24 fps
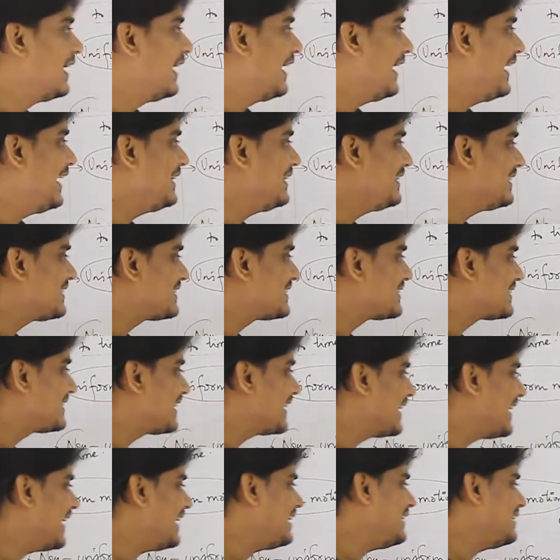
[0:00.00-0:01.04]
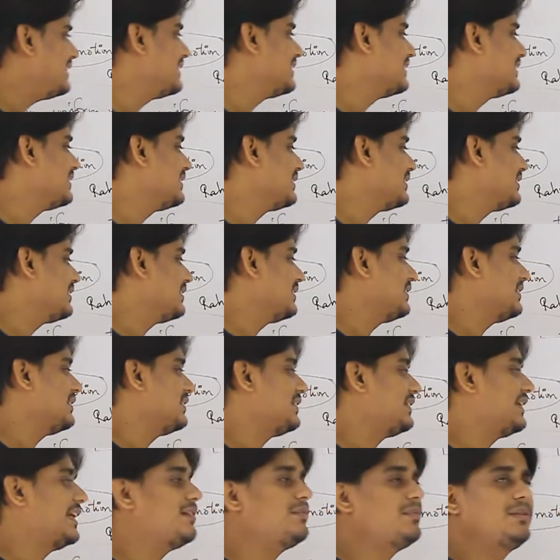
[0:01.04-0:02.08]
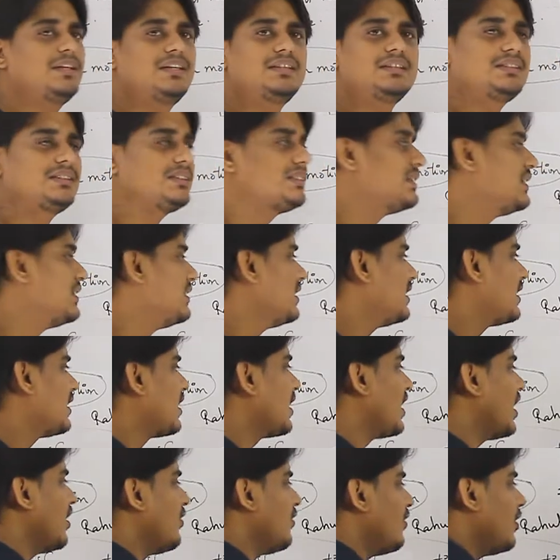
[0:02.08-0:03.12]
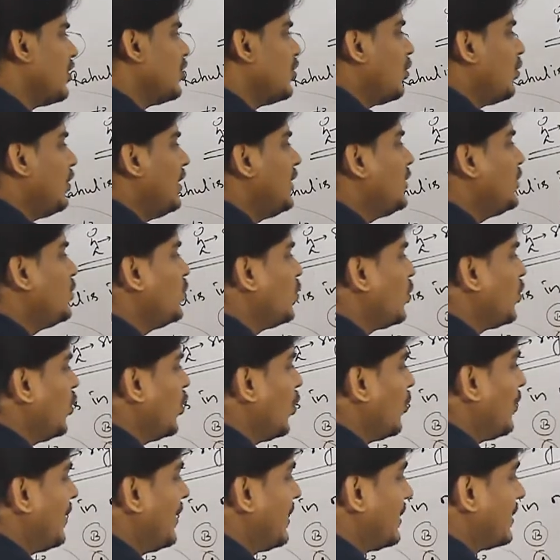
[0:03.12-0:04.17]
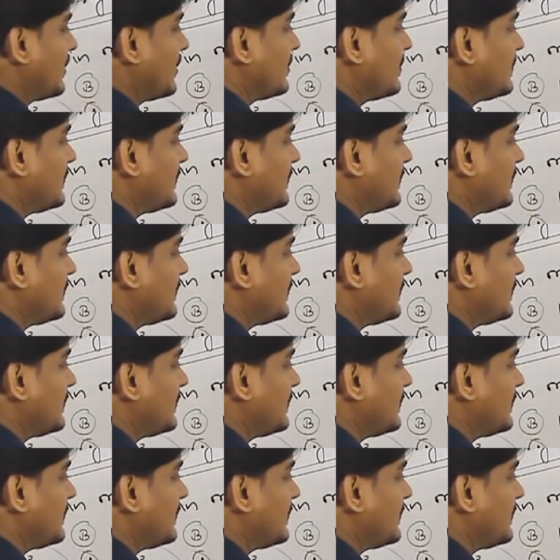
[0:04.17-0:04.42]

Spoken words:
in the second 10 minutes covered only 2 kilometers,